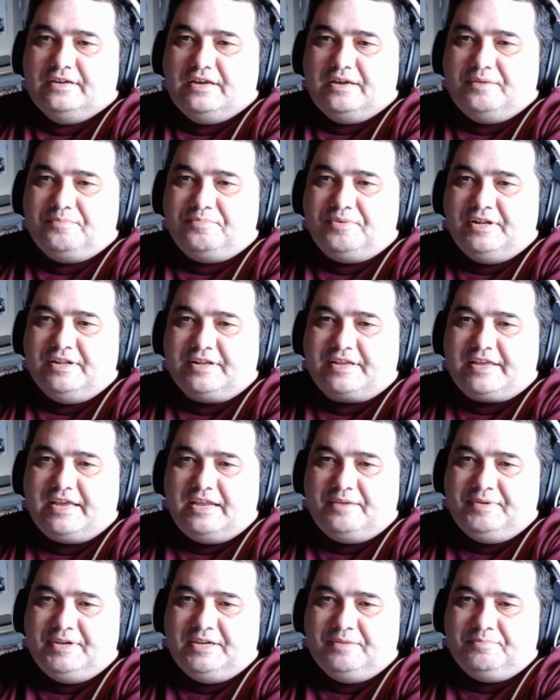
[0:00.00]
Umbrella
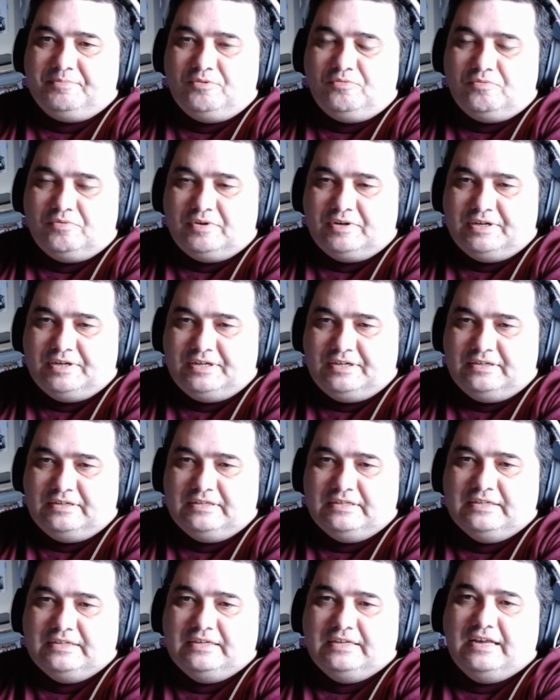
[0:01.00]
Academy #1.
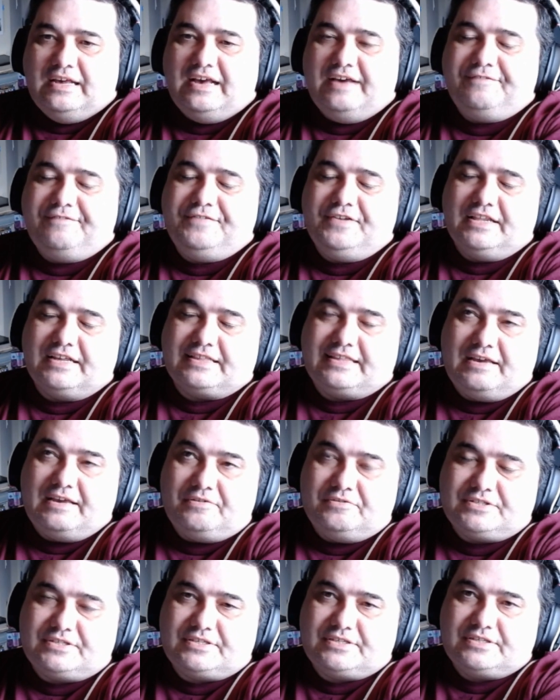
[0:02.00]
I feel like that
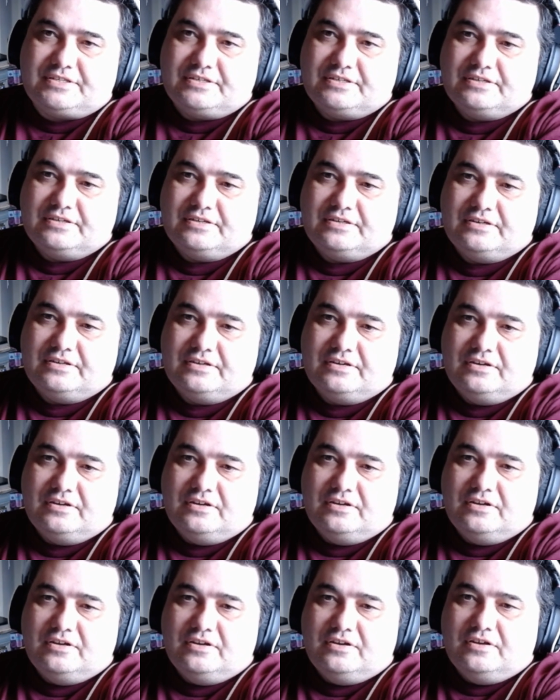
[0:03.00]
was
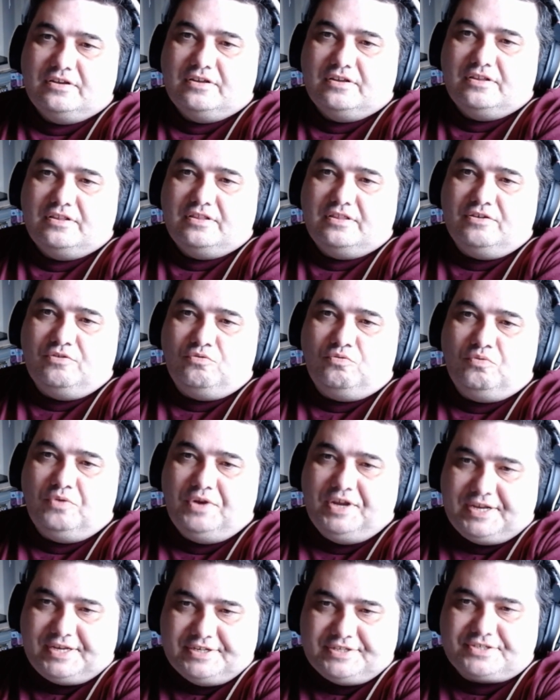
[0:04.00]
the
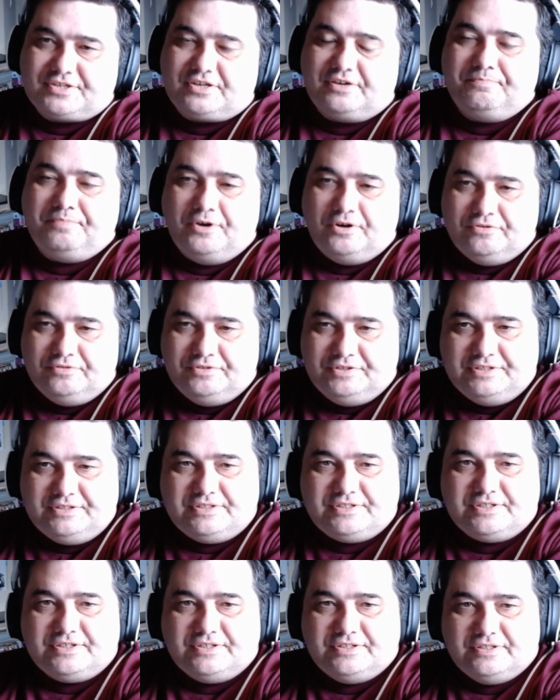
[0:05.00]
weakest
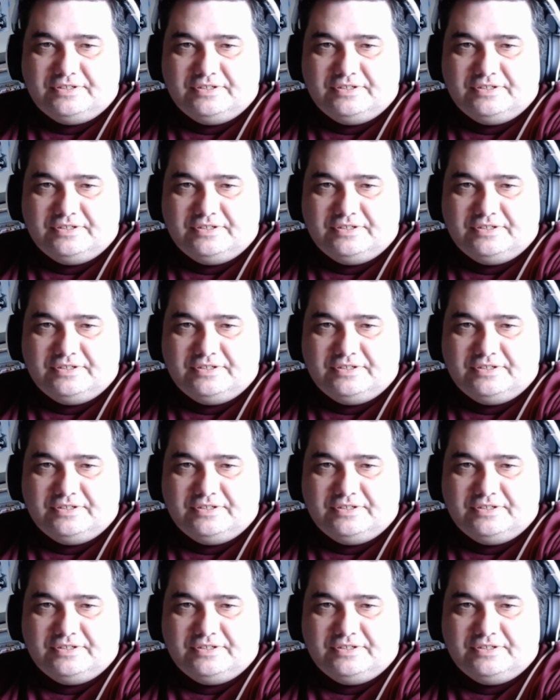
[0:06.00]
component